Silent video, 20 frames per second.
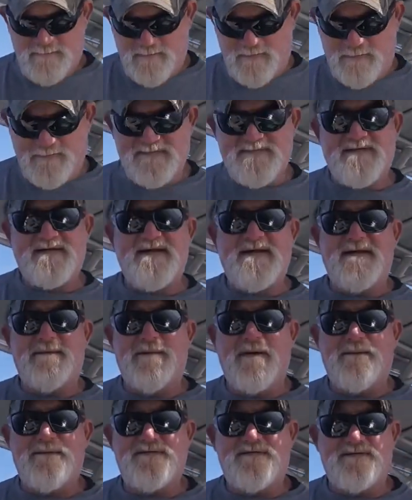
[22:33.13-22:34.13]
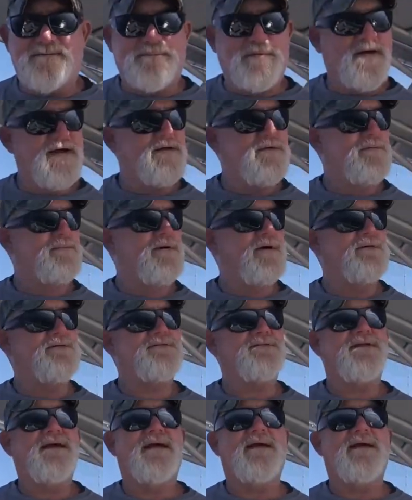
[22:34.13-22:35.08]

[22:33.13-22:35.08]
What was his brand new boat's